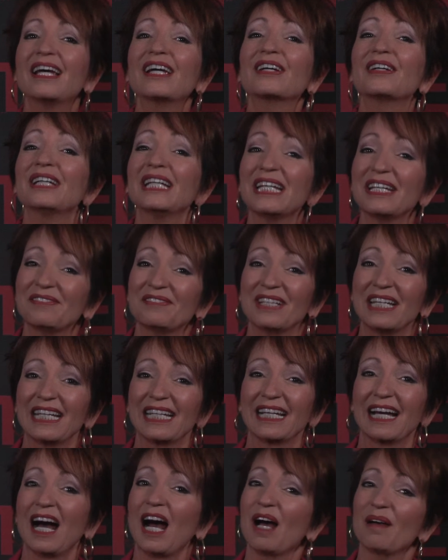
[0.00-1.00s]
Good
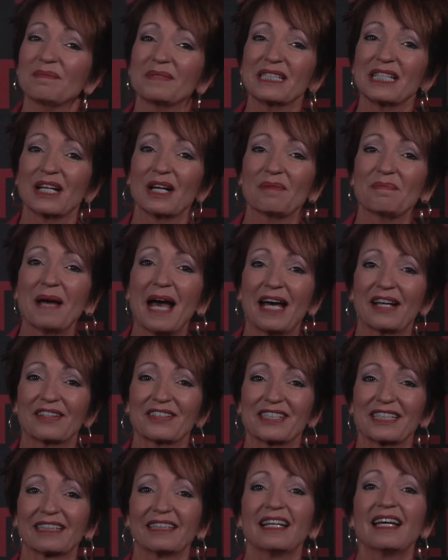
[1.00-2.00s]
evening, I'm Sarah
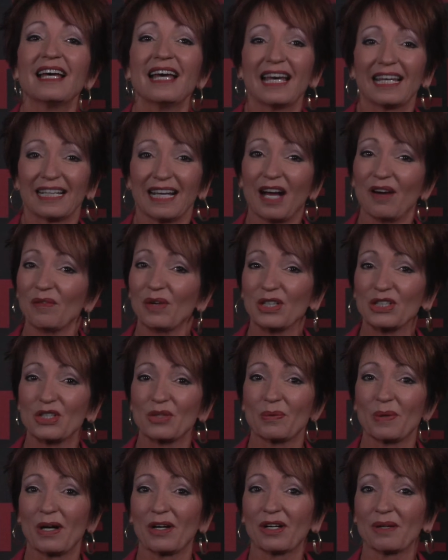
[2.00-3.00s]
Patterson, and I want to
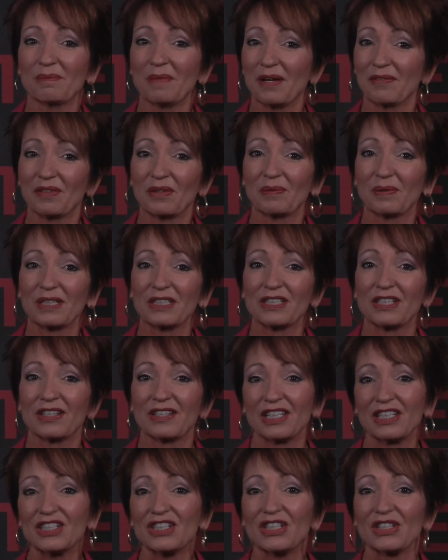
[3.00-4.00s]
welcome everyone to
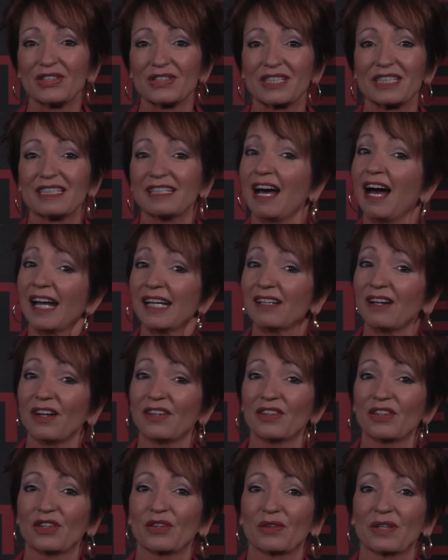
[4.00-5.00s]
this year's Night on
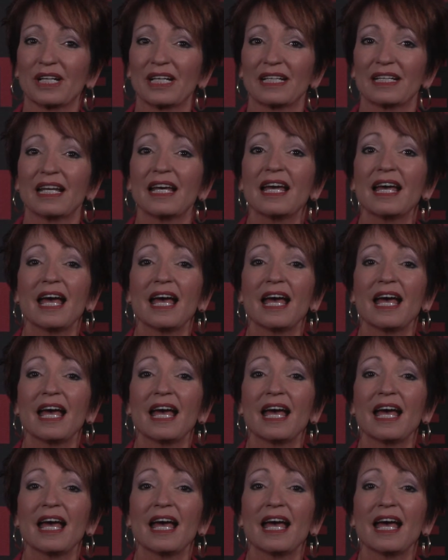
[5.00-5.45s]
the Green.